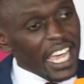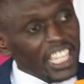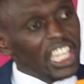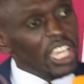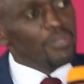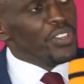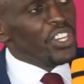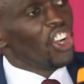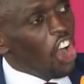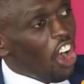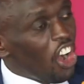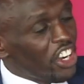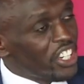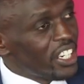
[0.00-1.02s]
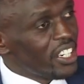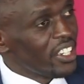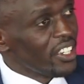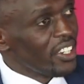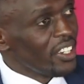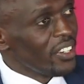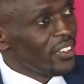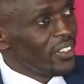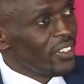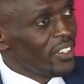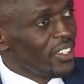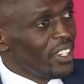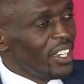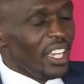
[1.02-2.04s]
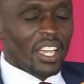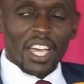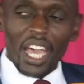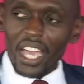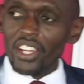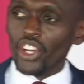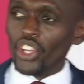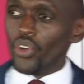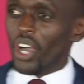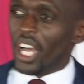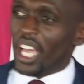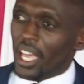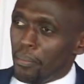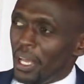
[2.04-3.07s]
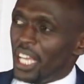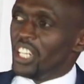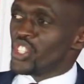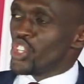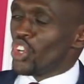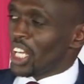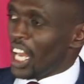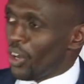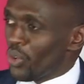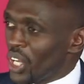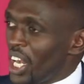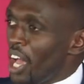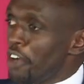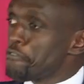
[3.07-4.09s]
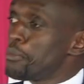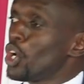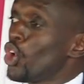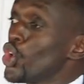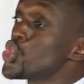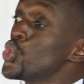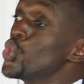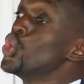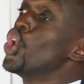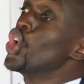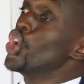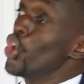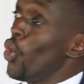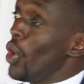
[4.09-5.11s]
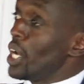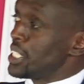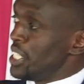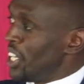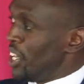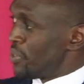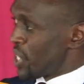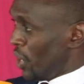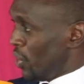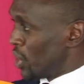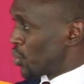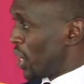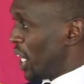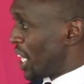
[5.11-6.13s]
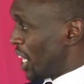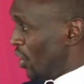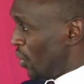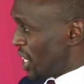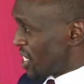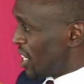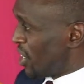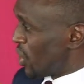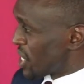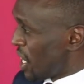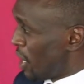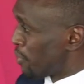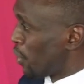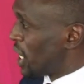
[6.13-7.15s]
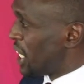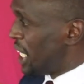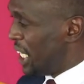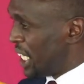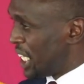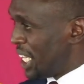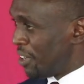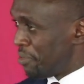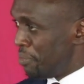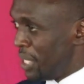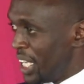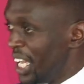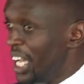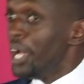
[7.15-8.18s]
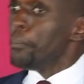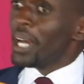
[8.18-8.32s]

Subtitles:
a giving God. I know your amen is not loud enough because you don't know what he gives. Are we together? You're asking yourself, what did he give me?